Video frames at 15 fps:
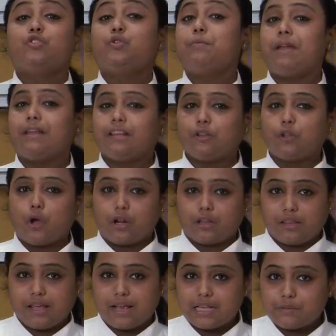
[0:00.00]
To make the
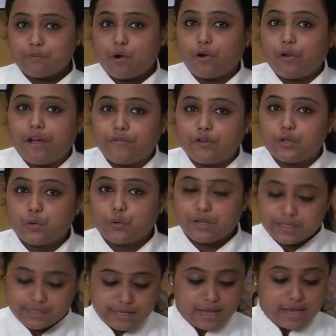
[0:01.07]
tortillas, what you have to do
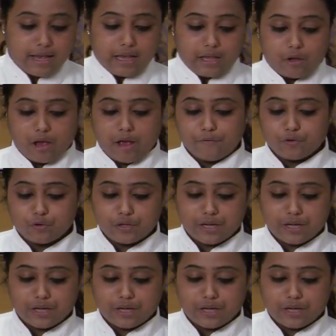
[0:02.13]
is, you have to